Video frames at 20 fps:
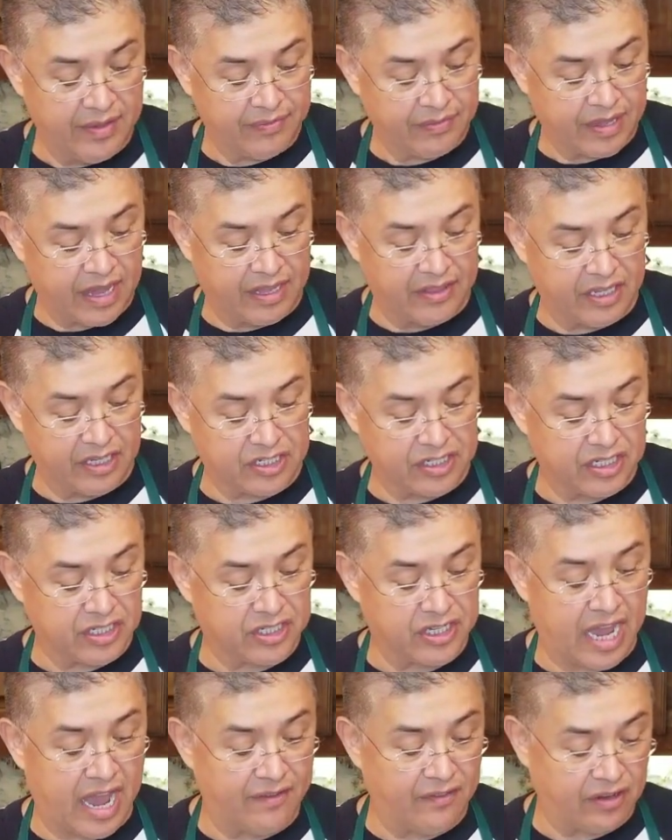And this needs to
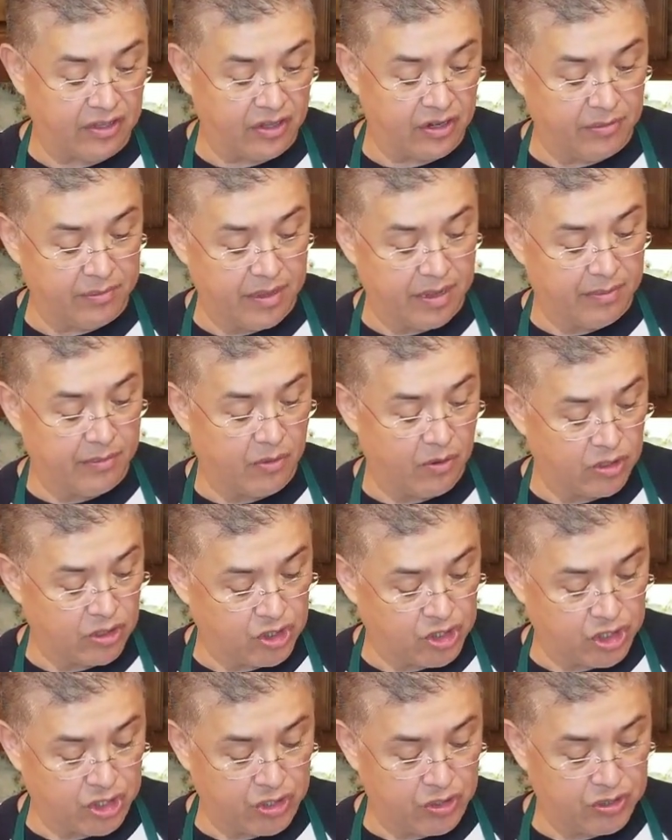have a little bit more
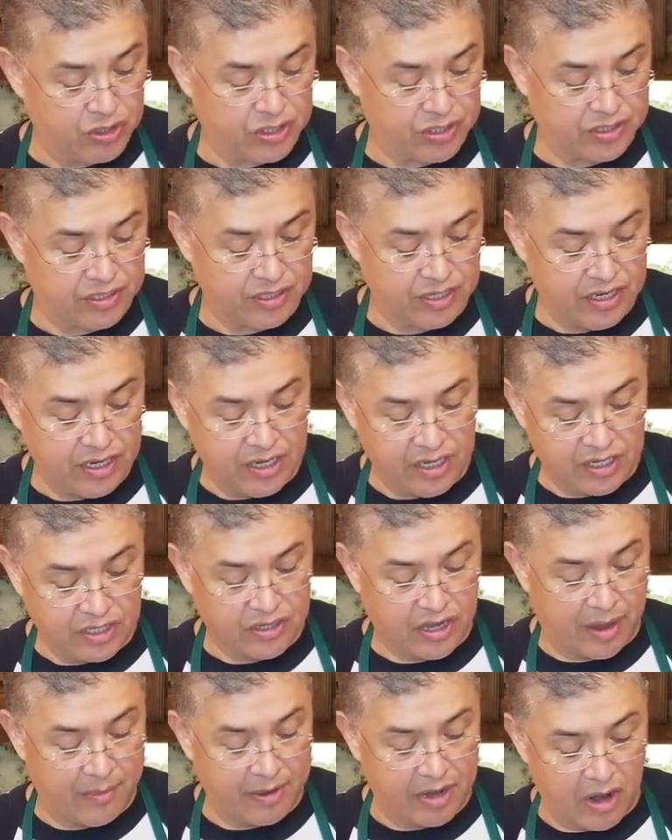juice. So
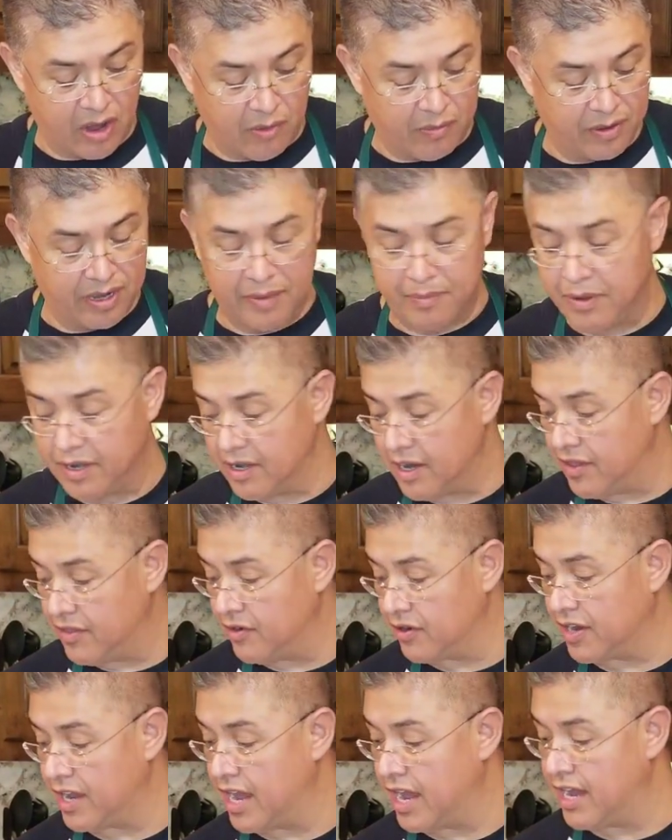I'm going to open up another
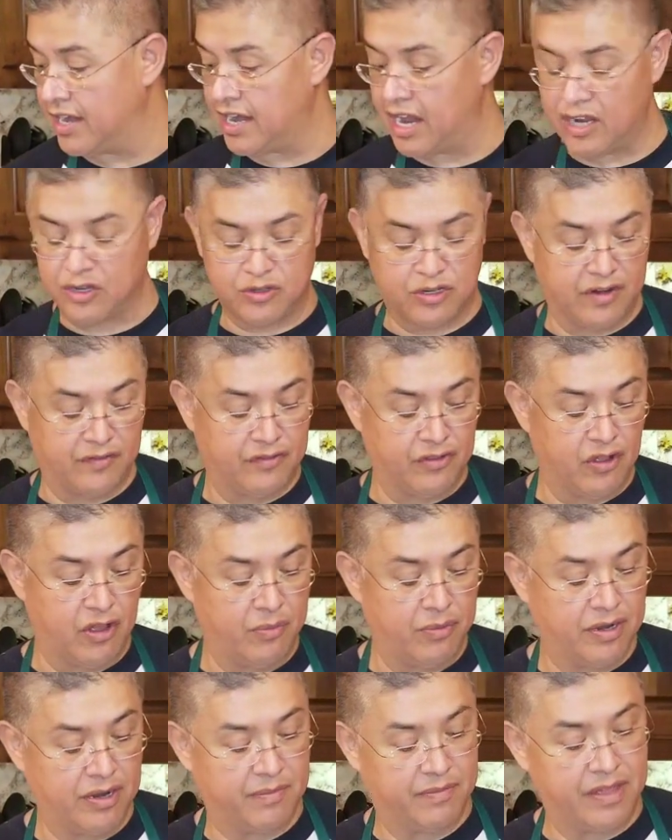can. Adrian, if you open
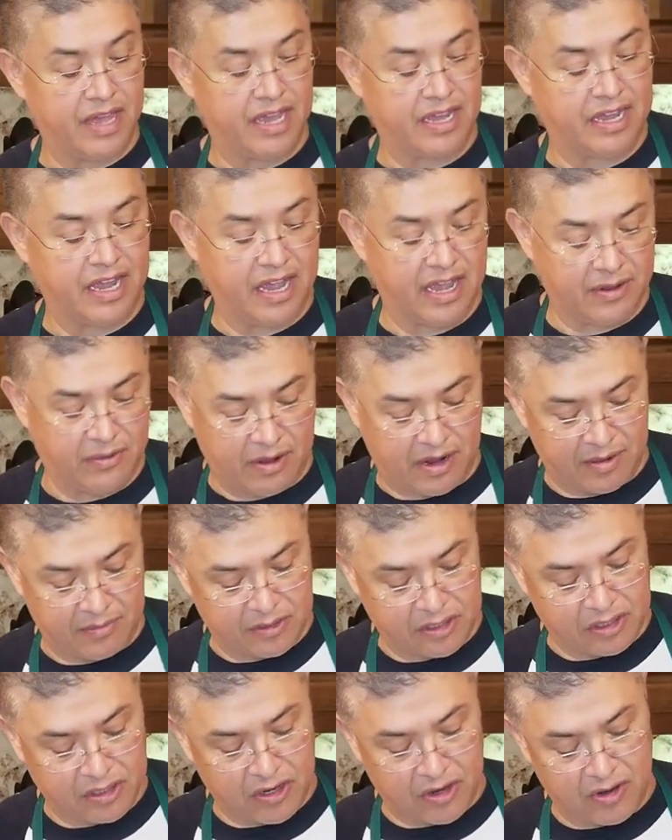up that can while I'm
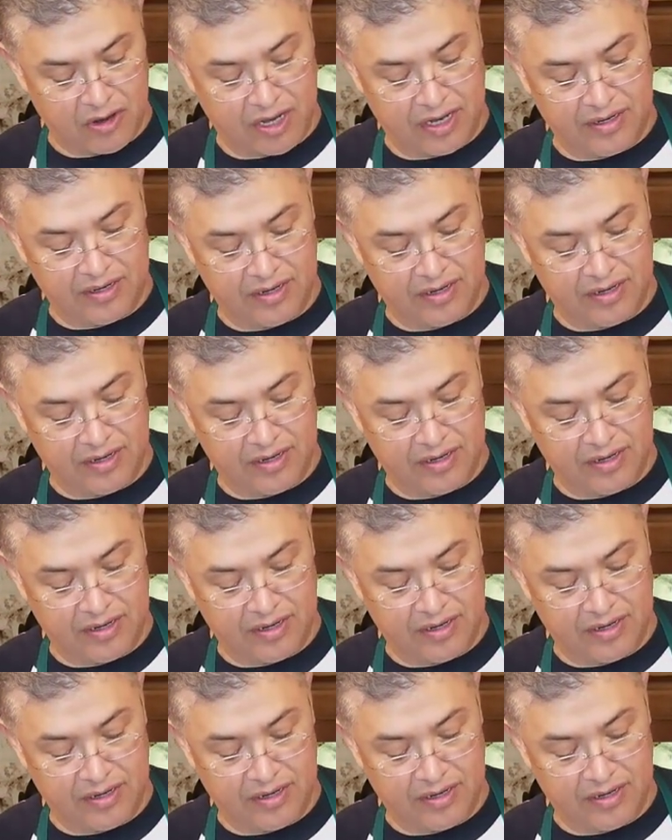stirring.